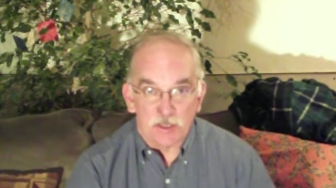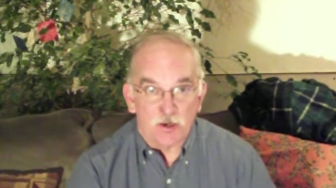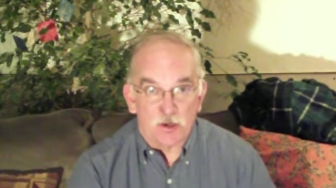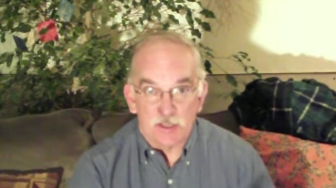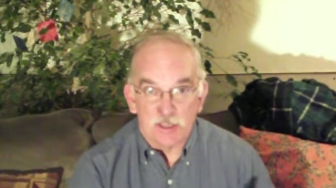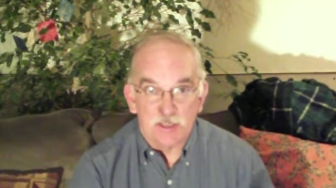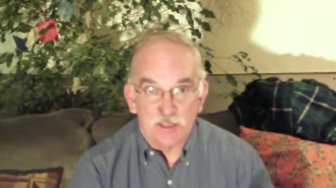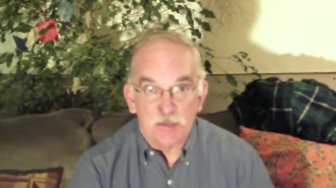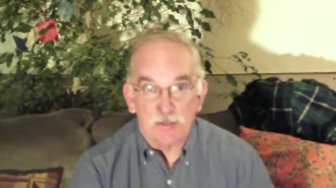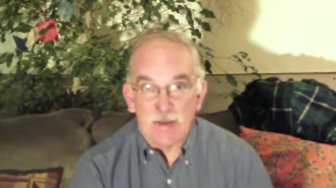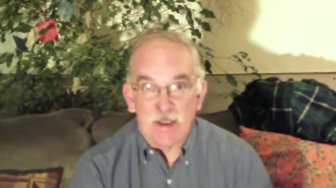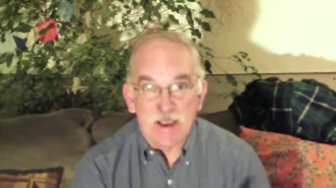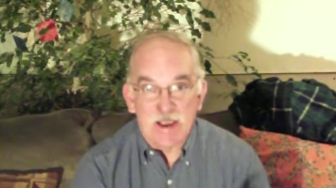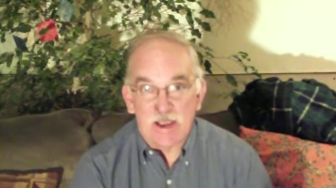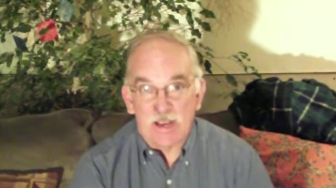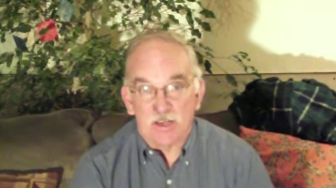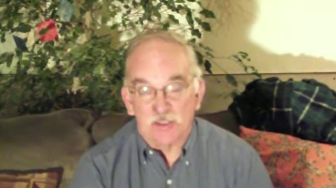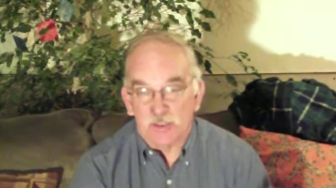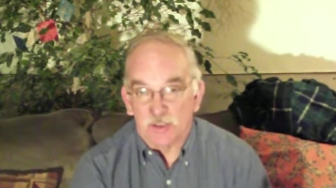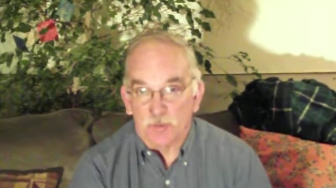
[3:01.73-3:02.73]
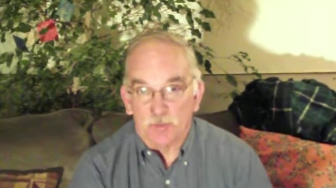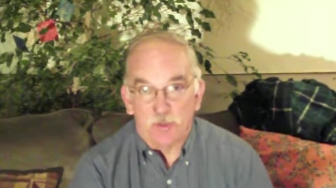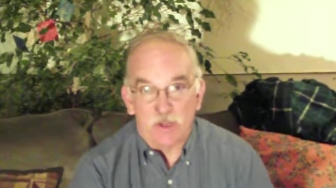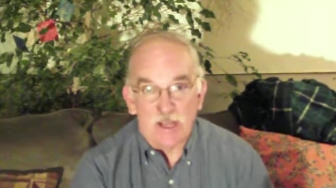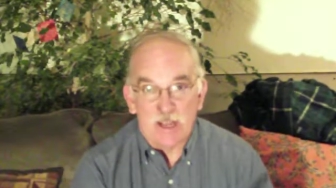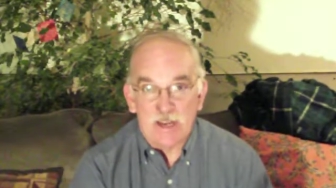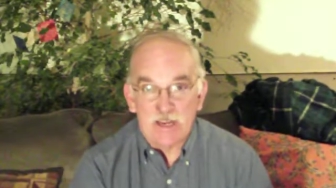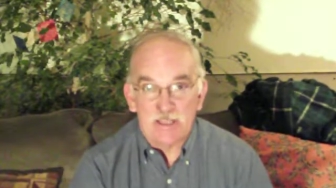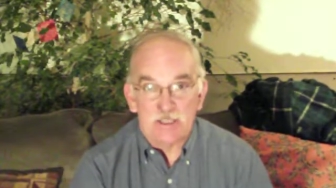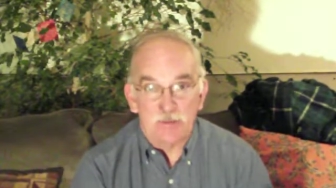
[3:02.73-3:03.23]
or the demand,
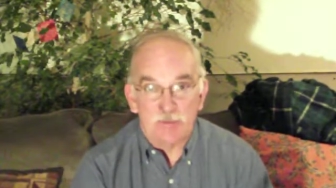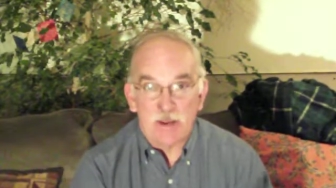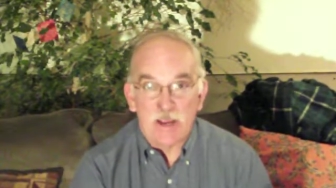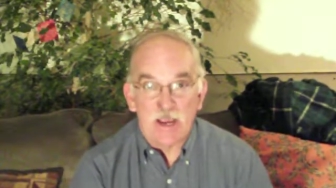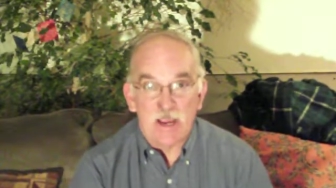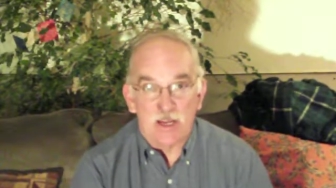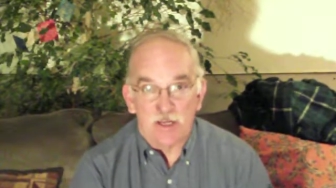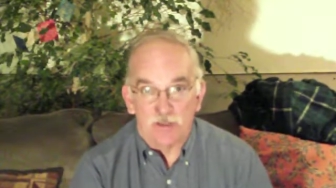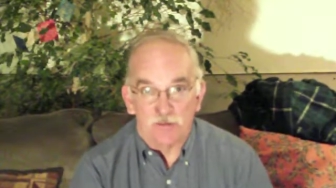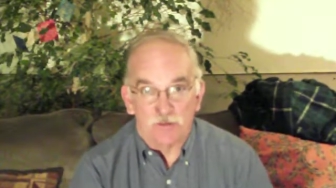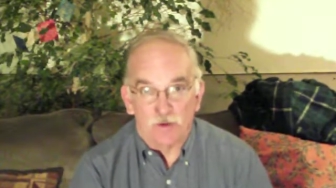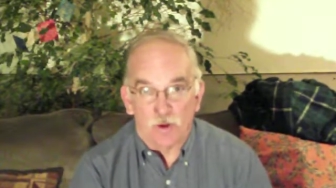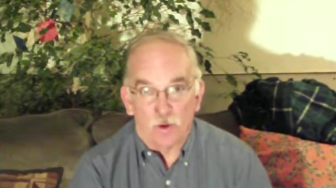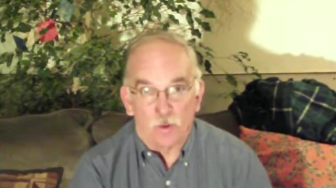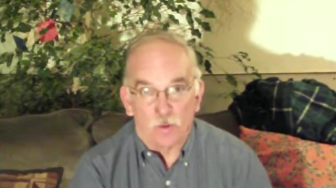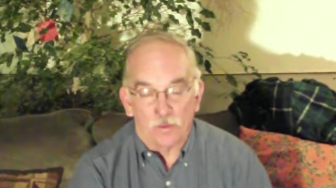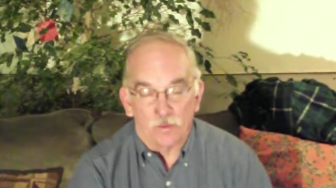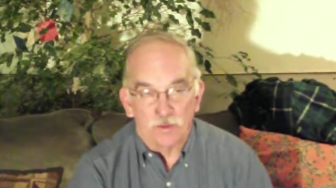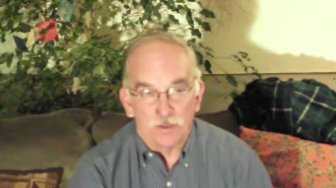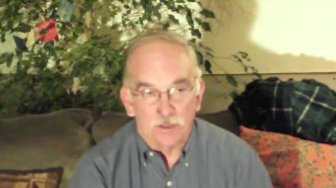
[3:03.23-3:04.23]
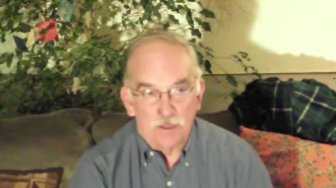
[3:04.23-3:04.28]
supply and demand of gold.